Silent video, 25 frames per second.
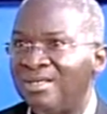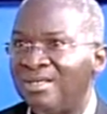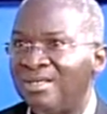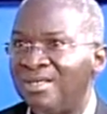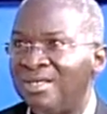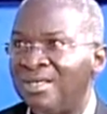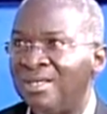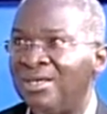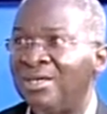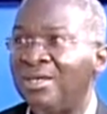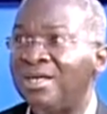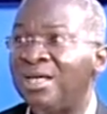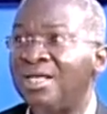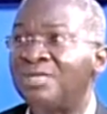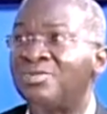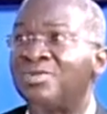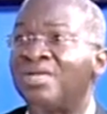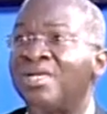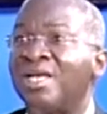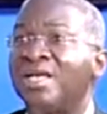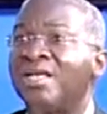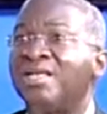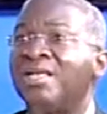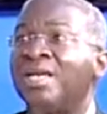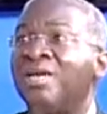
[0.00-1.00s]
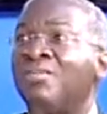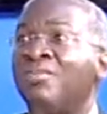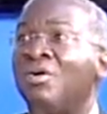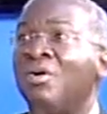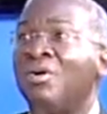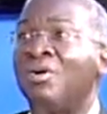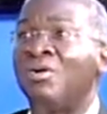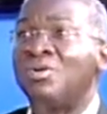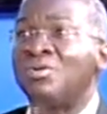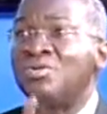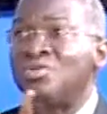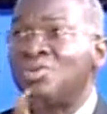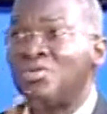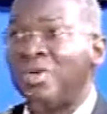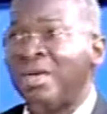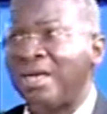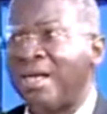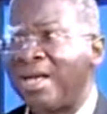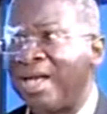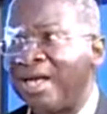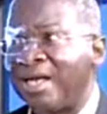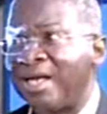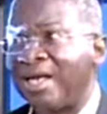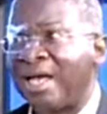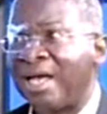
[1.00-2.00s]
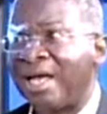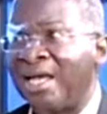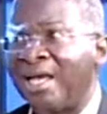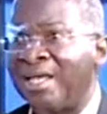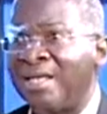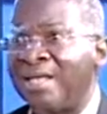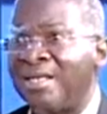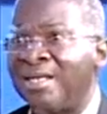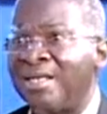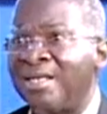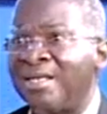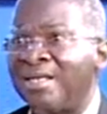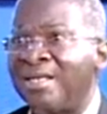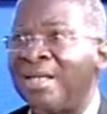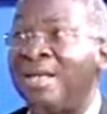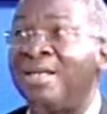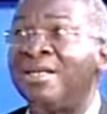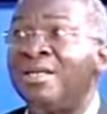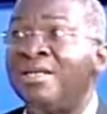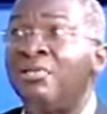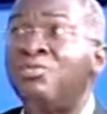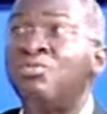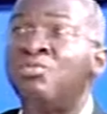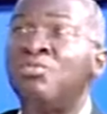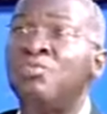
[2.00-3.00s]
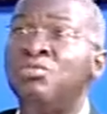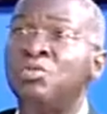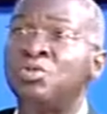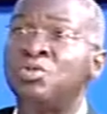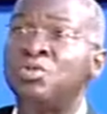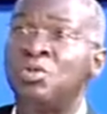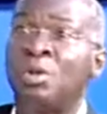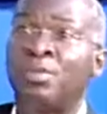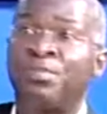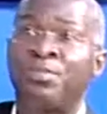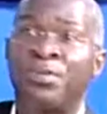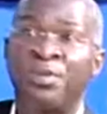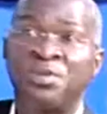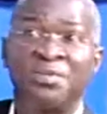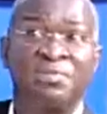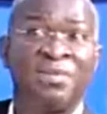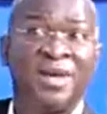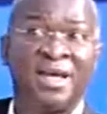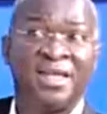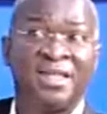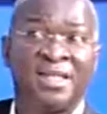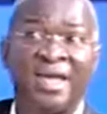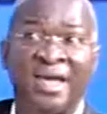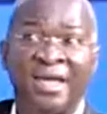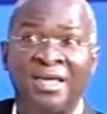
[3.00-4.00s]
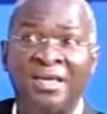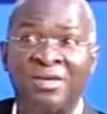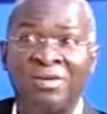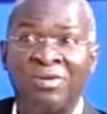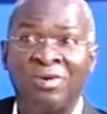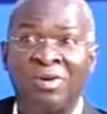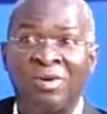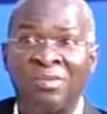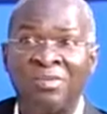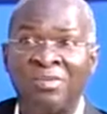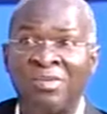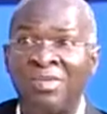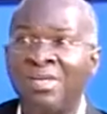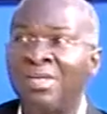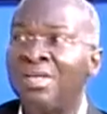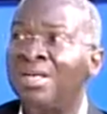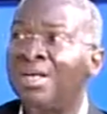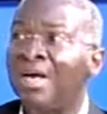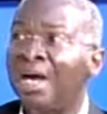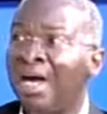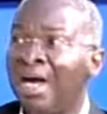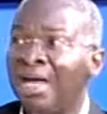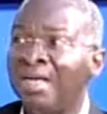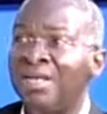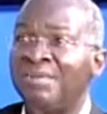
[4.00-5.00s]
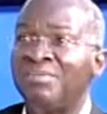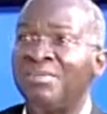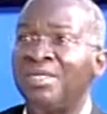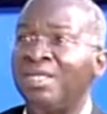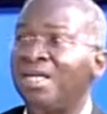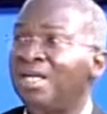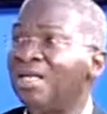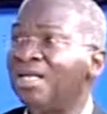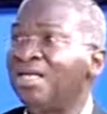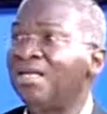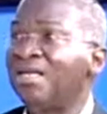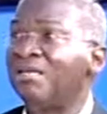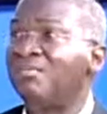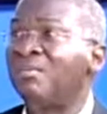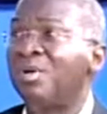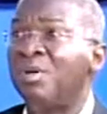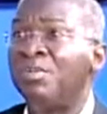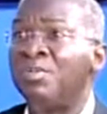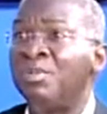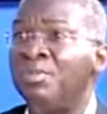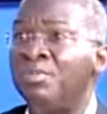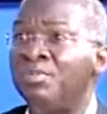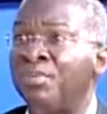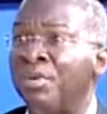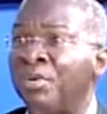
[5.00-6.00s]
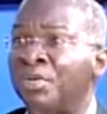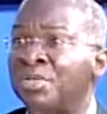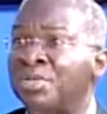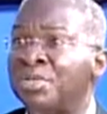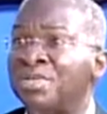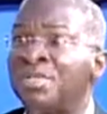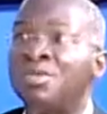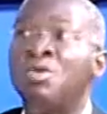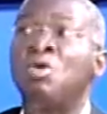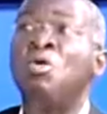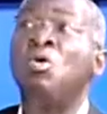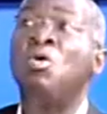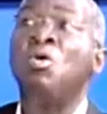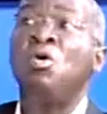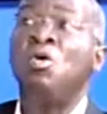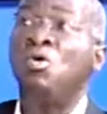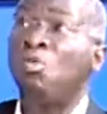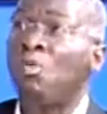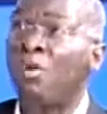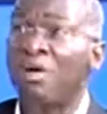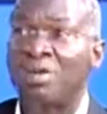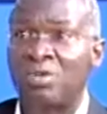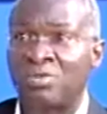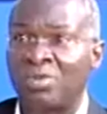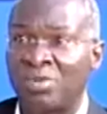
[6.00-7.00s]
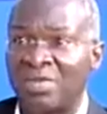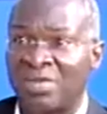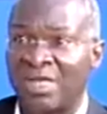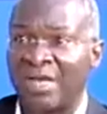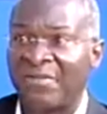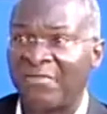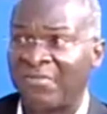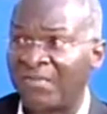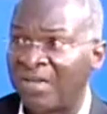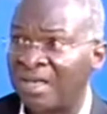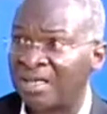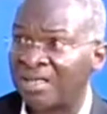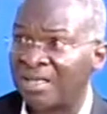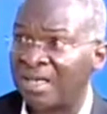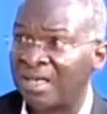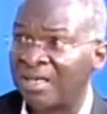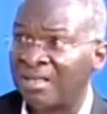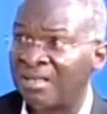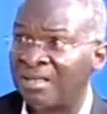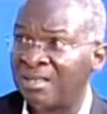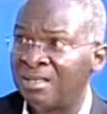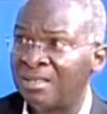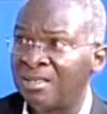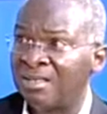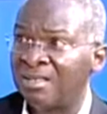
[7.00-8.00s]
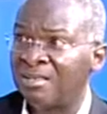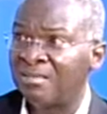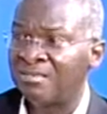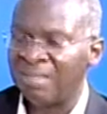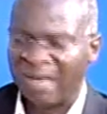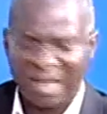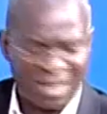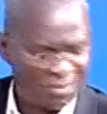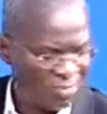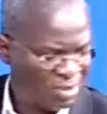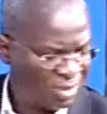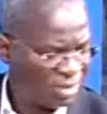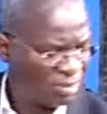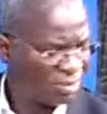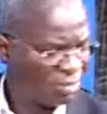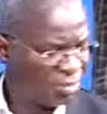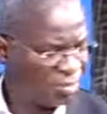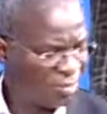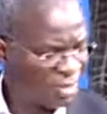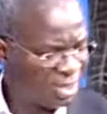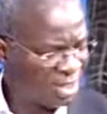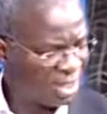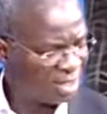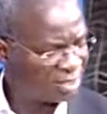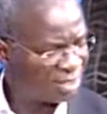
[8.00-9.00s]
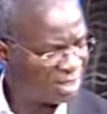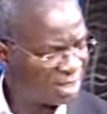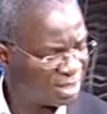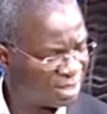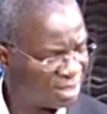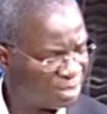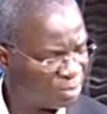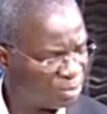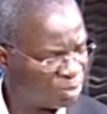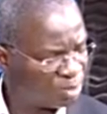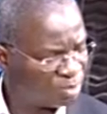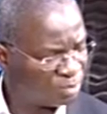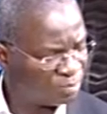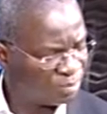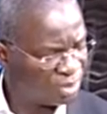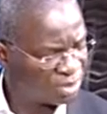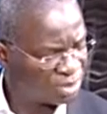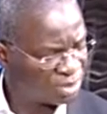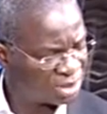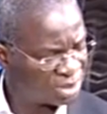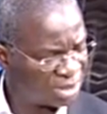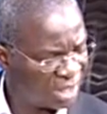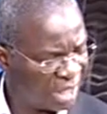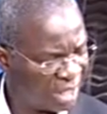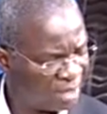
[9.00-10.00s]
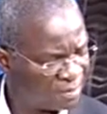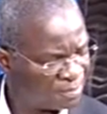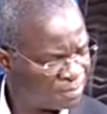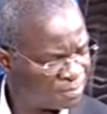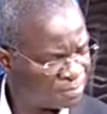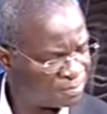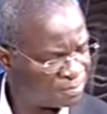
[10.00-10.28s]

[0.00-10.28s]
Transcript: in order to get them onto a ladder that they couldn't support by their income. And immediately the bubble burst, the whole world was affected by it. But without taking too much time,